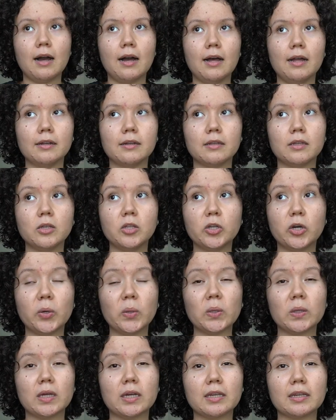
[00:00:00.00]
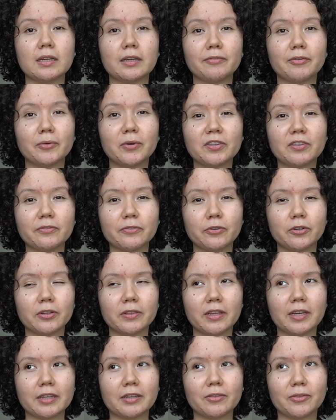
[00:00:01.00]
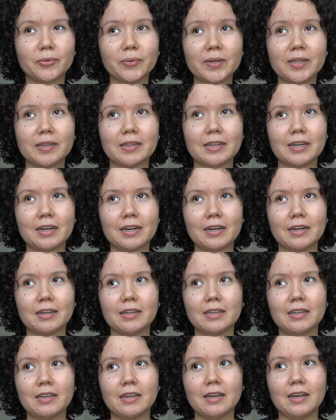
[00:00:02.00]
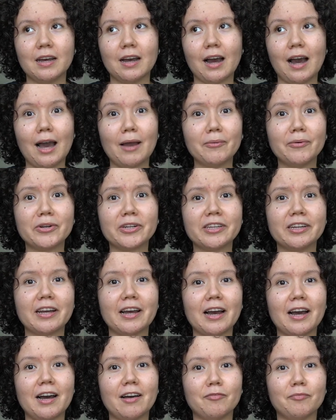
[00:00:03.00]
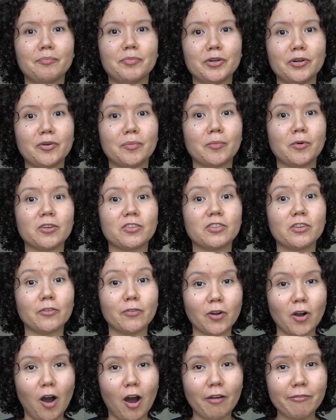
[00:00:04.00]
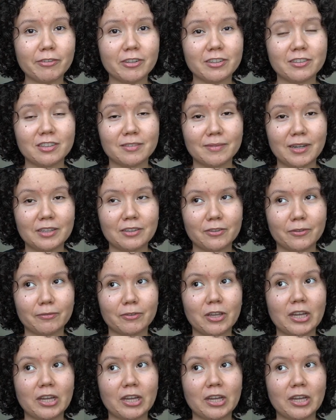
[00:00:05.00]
And you know, like if it wasn't for like doing that, I wouldn't have built more self-confidence in myself.